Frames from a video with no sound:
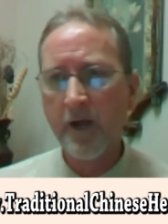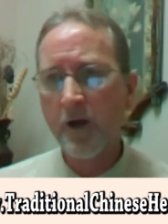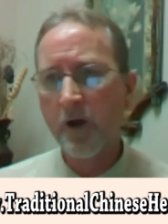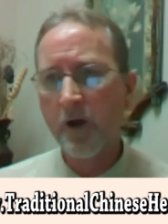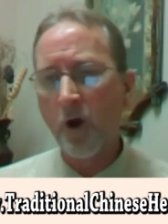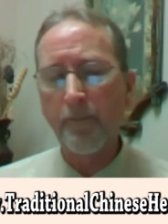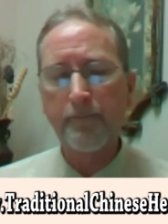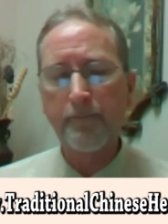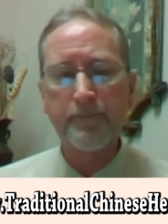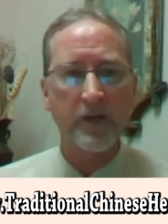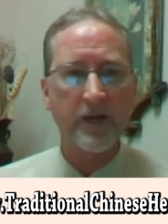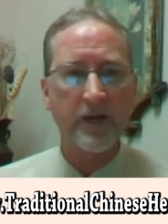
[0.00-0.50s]

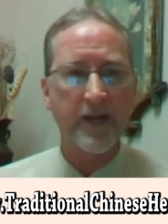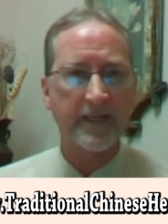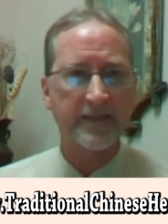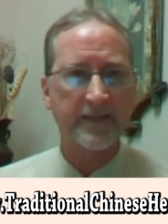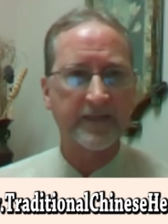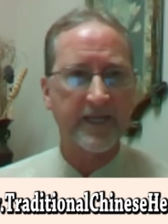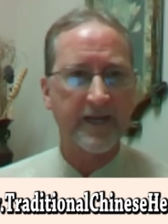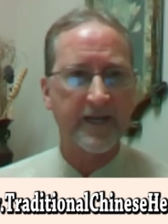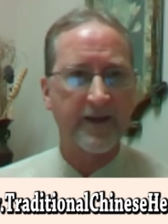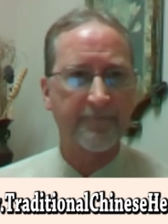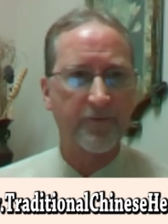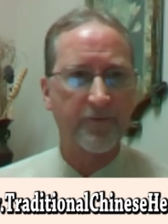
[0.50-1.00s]
Hope you got
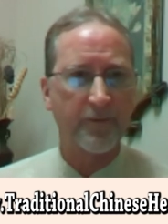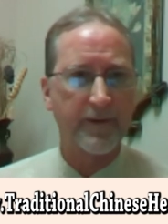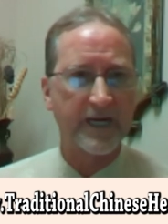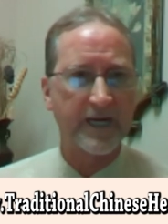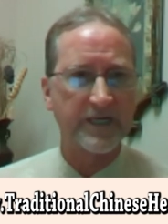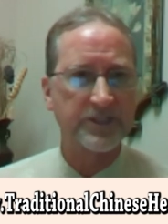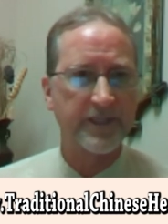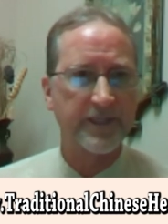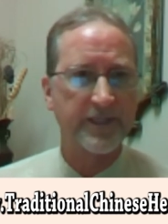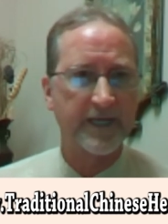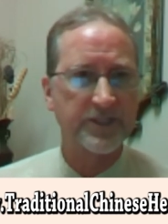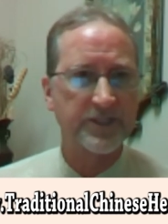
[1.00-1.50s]
the
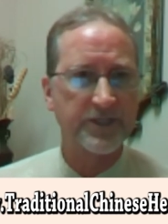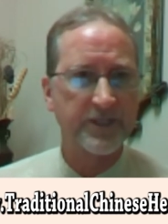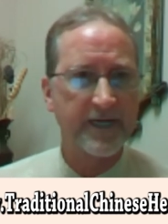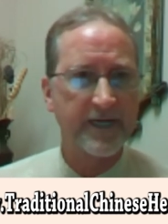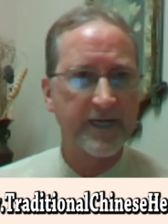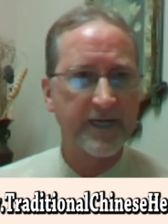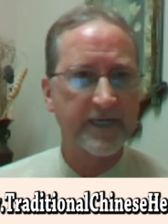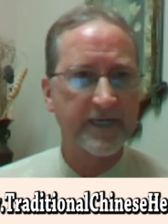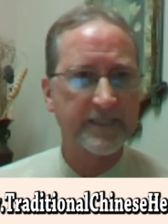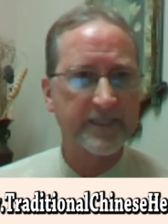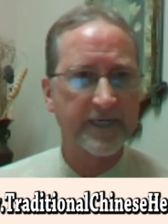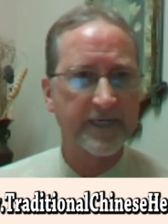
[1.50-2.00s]
information that you
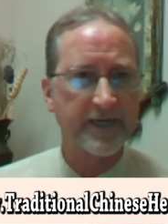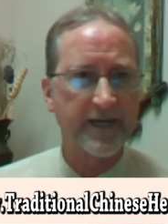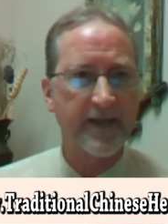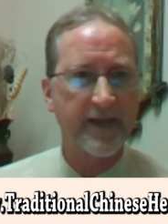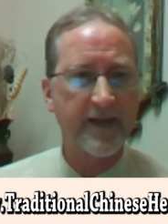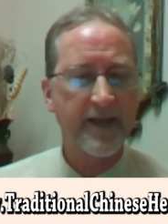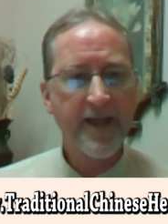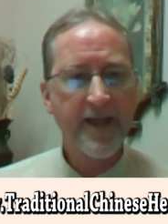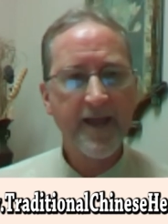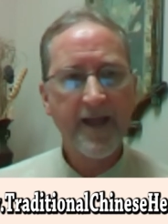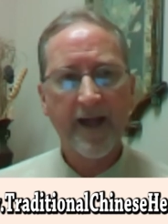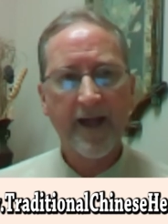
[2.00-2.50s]
needed today.